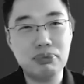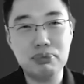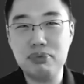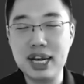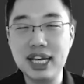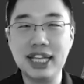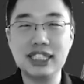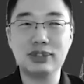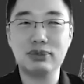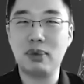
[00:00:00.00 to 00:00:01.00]
many
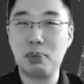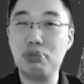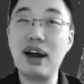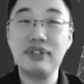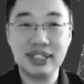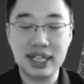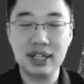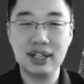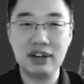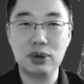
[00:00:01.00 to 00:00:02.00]
cases from the private
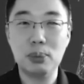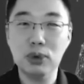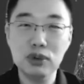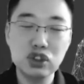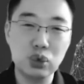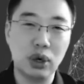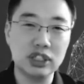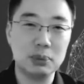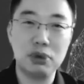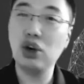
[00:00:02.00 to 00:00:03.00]
sector level, move
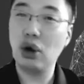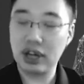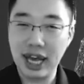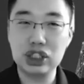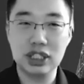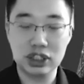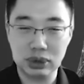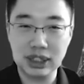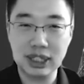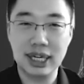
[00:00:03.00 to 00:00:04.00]
towards pure cashless
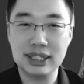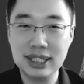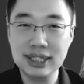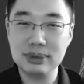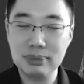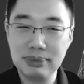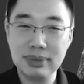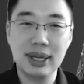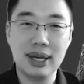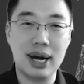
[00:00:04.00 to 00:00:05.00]
societies,
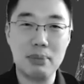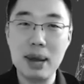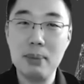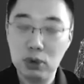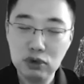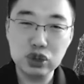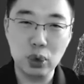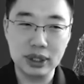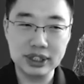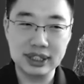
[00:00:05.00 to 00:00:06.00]
and move
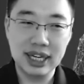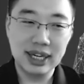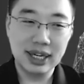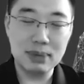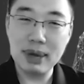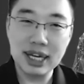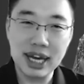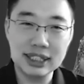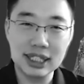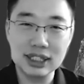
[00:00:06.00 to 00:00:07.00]
towards, in many
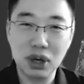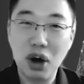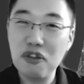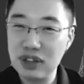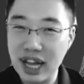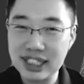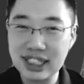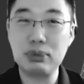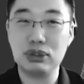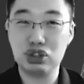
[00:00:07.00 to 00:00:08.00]
cases, offline
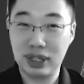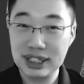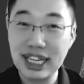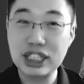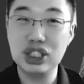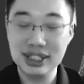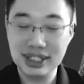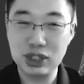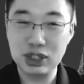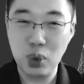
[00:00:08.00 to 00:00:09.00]
types of transactions
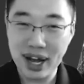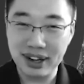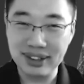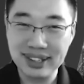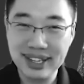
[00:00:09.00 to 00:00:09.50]
as well,